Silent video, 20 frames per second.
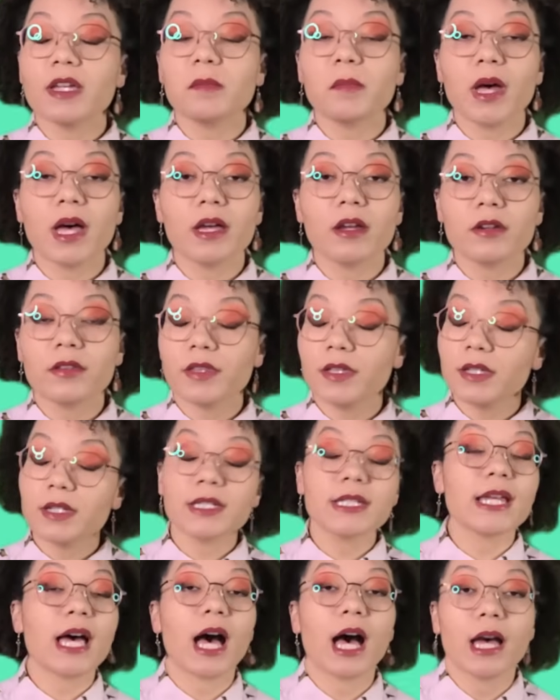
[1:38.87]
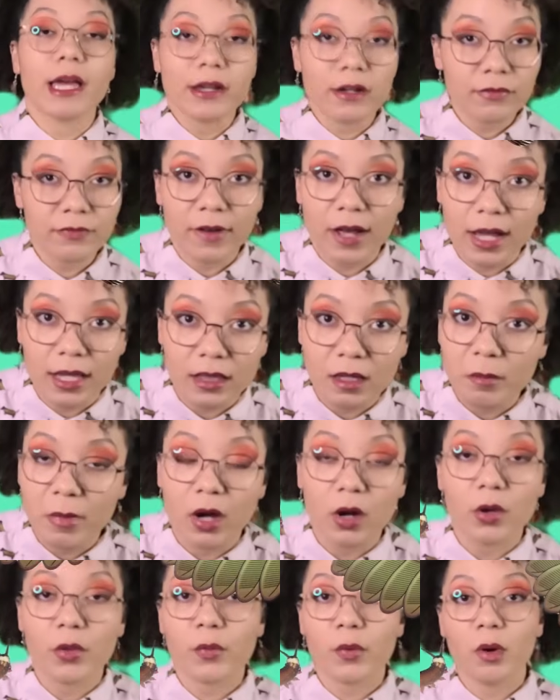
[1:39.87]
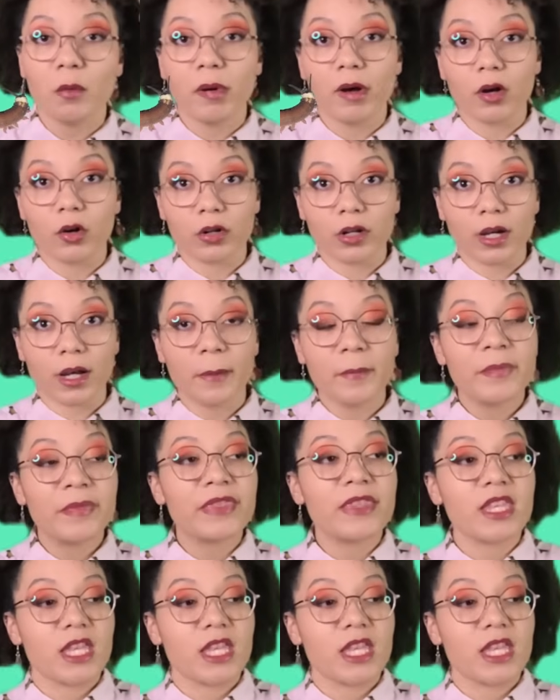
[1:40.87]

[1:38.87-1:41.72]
I admire the entire phylum Arthropoda,